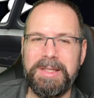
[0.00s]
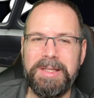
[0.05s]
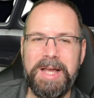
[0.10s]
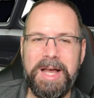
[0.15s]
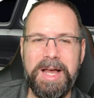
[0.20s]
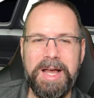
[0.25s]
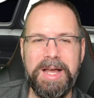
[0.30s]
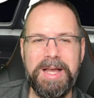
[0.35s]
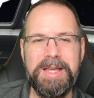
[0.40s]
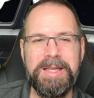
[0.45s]

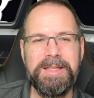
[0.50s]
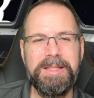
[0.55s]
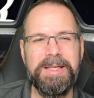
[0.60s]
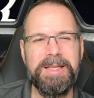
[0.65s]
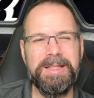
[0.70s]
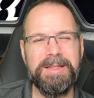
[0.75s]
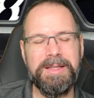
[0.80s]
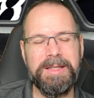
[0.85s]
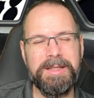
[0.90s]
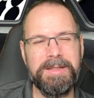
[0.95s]
uh,
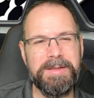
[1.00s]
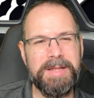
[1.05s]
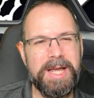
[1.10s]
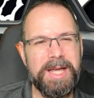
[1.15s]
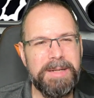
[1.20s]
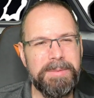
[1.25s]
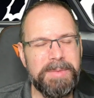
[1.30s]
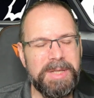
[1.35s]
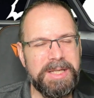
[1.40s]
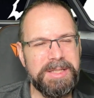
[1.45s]
in, in
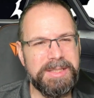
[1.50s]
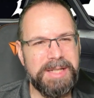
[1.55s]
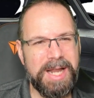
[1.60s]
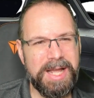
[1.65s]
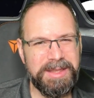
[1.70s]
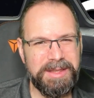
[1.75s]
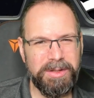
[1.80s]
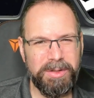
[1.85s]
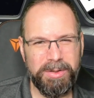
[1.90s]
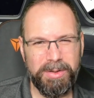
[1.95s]
that because it
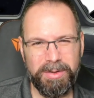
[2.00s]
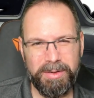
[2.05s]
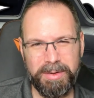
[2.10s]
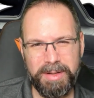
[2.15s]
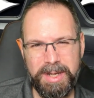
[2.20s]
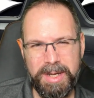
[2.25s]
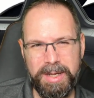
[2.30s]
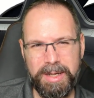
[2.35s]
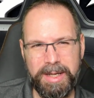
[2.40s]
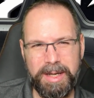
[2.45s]
had the little,